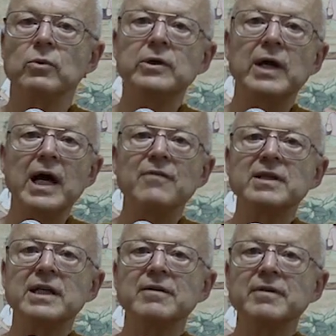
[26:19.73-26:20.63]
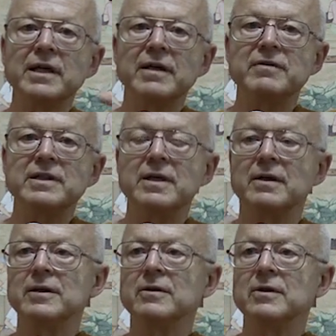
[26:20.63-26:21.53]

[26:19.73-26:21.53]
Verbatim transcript: well, you have to give a gift here.